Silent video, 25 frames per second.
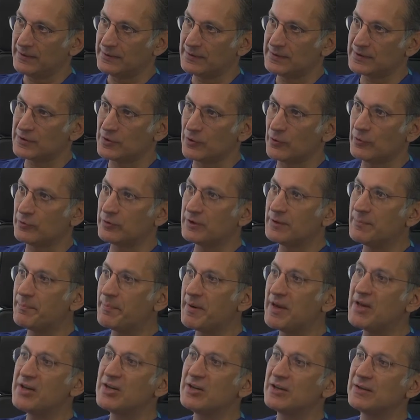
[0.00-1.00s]
So
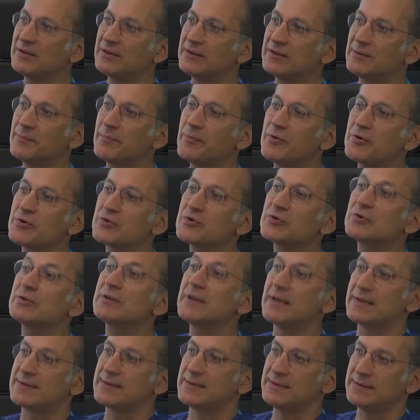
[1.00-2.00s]
the person,
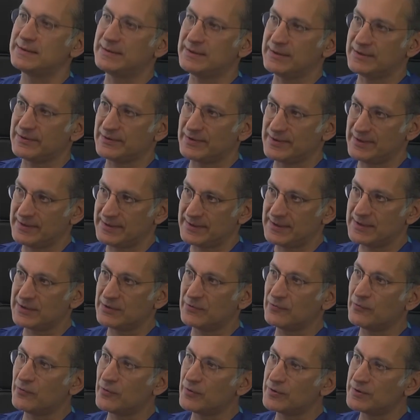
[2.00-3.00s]
yes, it decreases,
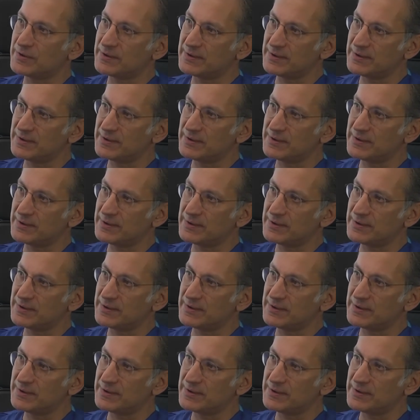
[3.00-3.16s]
the voice